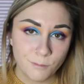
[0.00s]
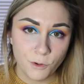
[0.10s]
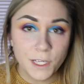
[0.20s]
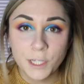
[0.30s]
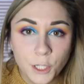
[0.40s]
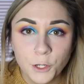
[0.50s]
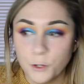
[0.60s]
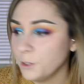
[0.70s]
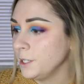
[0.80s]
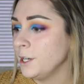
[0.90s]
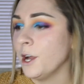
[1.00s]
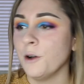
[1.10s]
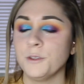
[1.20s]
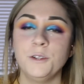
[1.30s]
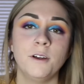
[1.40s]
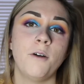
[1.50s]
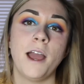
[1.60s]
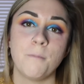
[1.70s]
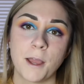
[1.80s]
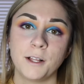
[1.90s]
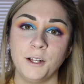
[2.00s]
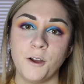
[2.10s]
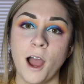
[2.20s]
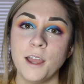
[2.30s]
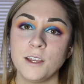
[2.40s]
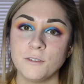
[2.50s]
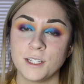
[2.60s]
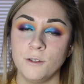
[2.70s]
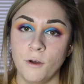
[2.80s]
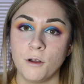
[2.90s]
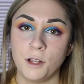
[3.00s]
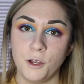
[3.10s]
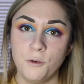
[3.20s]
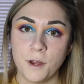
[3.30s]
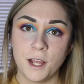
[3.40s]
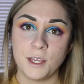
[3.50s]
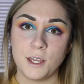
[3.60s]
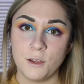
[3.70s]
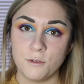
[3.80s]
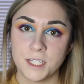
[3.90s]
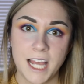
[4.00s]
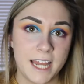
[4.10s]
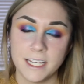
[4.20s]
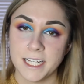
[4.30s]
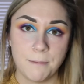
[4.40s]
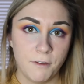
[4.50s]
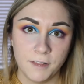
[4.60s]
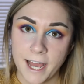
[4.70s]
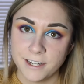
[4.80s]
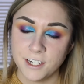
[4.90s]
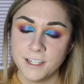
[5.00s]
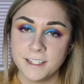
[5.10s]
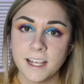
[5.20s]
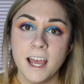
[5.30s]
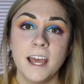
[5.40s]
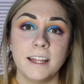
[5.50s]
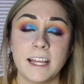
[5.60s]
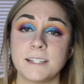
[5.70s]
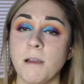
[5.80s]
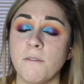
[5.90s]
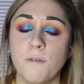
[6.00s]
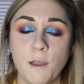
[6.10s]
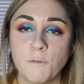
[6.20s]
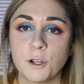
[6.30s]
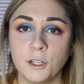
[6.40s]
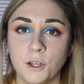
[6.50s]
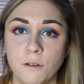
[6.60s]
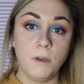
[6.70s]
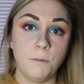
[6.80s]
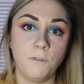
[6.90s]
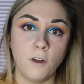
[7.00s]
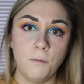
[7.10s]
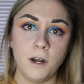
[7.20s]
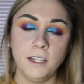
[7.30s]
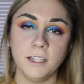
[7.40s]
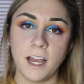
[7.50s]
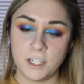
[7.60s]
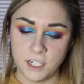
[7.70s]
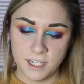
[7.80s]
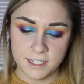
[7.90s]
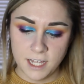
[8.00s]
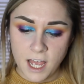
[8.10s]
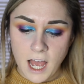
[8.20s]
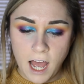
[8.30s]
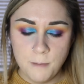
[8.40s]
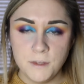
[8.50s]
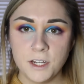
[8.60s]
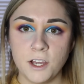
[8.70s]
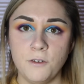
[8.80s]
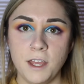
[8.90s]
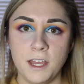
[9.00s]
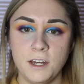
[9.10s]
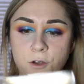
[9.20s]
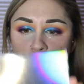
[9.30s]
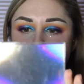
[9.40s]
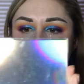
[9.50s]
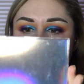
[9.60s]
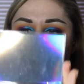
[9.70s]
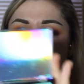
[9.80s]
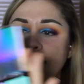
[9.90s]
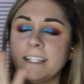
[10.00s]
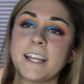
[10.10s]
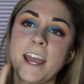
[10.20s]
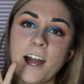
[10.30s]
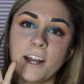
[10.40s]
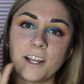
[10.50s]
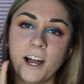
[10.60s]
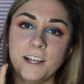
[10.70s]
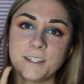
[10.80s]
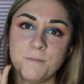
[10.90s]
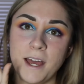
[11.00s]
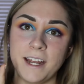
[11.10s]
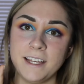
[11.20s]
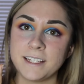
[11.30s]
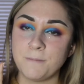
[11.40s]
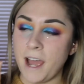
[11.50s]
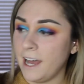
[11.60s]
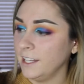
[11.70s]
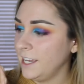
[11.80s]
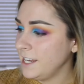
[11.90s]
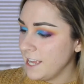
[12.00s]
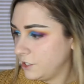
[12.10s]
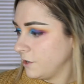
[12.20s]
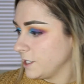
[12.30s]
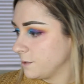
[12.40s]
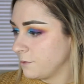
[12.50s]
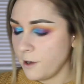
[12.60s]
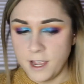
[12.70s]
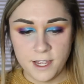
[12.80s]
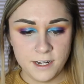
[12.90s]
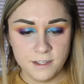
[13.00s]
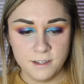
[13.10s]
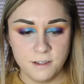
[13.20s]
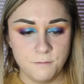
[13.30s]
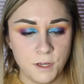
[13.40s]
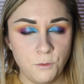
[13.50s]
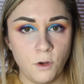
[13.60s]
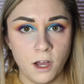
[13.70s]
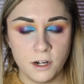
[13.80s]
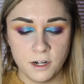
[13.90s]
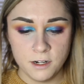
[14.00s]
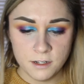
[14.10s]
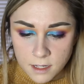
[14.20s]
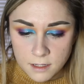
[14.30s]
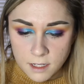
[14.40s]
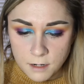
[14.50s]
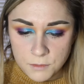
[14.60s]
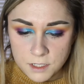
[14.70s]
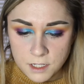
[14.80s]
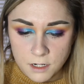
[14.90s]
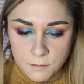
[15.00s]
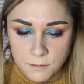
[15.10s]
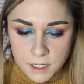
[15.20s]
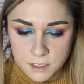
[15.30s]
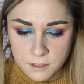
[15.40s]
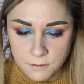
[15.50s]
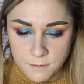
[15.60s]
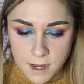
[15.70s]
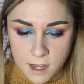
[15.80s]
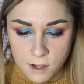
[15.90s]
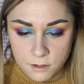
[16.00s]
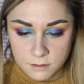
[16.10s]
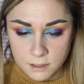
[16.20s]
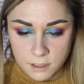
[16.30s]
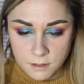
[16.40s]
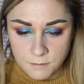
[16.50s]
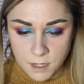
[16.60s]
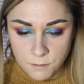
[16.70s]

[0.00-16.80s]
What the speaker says: pre-glued. No, you know I have my glue. I use Duo Glue when I use any type of lashes. That's my favorite glue. But before I put on lashes, I'm gonna go in with this Chaotic Cosmetics palette. So I sprayed my water and then I'm just gonna mix around my